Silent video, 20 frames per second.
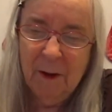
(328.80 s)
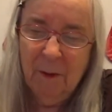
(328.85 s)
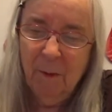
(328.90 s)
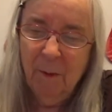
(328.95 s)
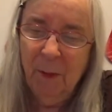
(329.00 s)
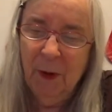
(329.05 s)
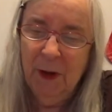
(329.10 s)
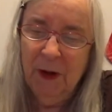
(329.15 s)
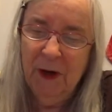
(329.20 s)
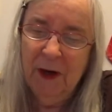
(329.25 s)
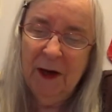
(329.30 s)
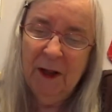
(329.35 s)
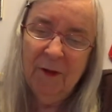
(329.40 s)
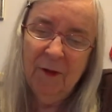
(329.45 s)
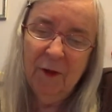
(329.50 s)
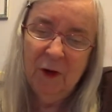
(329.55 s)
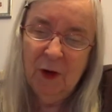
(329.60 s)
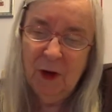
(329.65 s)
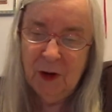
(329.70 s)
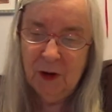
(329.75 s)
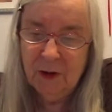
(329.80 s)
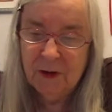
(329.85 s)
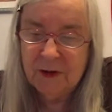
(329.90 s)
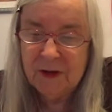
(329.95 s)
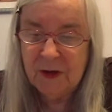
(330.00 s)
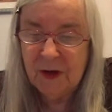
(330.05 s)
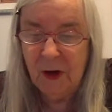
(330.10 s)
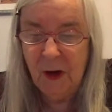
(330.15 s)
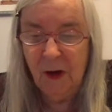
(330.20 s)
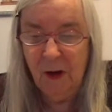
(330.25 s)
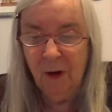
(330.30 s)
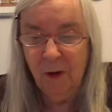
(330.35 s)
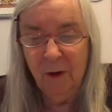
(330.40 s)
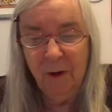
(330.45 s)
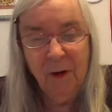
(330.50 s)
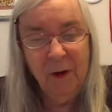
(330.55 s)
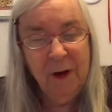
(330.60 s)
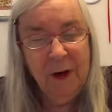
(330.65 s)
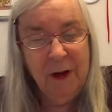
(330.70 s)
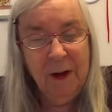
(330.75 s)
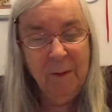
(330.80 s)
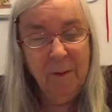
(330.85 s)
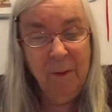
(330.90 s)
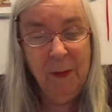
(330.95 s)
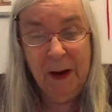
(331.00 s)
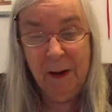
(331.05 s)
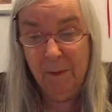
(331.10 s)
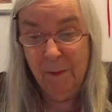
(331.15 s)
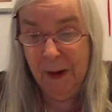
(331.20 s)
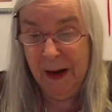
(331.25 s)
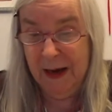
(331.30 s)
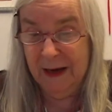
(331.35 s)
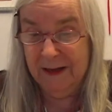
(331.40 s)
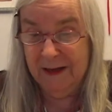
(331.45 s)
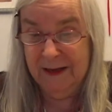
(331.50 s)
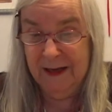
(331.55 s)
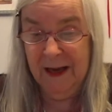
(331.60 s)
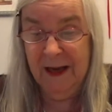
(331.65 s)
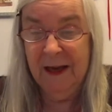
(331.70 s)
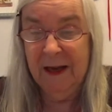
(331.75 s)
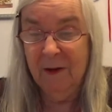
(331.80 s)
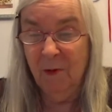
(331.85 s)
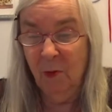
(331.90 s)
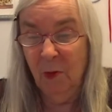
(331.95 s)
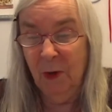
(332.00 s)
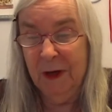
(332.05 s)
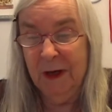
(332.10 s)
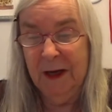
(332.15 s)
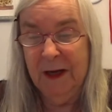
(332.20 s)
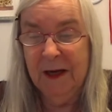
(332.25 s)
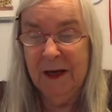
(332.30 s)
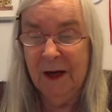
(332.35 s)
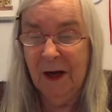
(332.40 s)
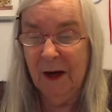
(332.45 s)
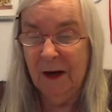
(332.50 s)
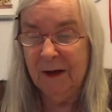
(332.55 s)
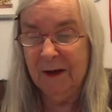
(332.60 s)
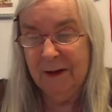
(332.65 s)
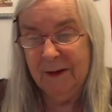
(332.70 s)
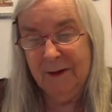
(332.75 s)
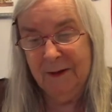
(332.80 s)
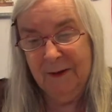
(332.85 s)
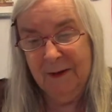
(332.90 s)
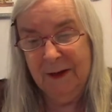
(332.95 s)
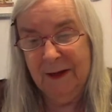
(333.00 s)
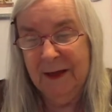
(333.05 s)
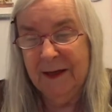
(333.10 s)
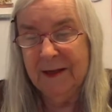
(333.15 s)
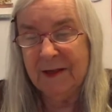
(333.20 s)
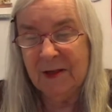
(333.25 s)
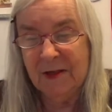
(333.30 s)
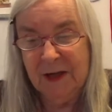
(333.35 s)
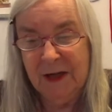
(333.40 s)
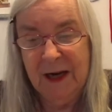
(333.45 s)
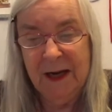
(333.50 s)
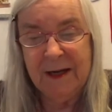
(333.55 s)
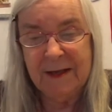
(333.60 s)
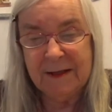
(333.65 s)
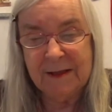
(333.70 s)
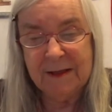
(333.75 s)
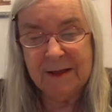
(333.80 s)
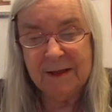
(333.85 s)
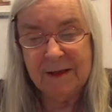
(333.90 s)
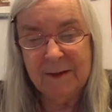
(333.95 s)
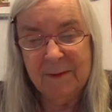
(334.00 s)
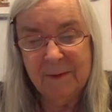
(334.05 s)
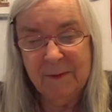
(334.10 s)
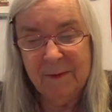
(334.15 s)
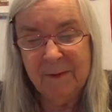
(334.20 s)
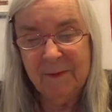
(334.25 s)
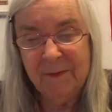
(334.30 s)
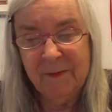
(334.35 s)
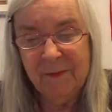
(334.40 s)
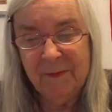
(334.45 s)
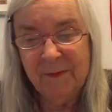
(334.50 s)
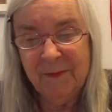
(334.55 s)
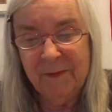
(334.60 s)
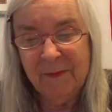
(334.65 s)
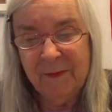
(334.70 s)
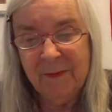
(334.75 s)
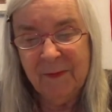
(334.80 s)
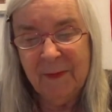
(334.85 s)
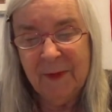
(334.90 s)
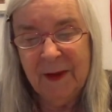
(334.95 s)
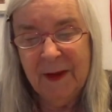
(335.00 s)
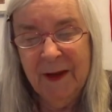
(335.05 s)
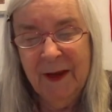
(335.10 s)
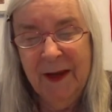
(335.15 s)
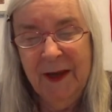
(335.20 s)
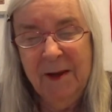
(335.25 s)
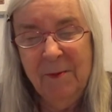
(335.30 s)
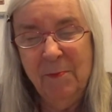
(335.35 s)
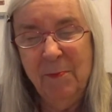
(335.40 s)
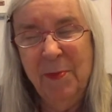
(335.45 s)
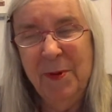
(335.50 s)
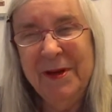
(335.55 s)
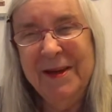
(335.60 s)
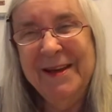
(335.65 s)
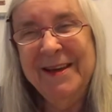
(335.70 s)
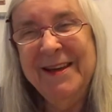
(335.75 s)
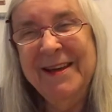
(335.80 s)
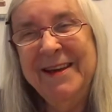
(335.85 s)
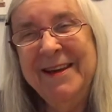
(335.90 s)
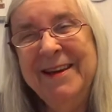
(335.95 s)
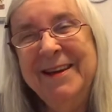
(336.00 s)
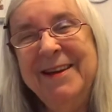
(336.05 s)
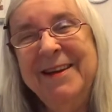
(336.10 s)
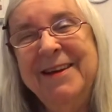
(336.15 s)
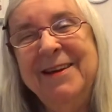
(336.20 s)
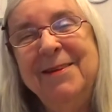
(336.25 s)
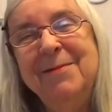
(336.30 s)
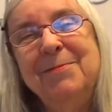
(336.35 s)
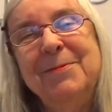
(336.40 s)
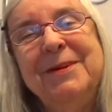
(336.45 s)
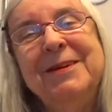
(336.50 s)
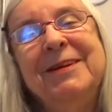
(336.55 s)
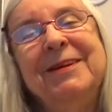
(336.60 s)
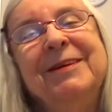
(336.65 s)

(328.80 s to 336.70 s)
But another young scholar made my day when he got his test. He beamed.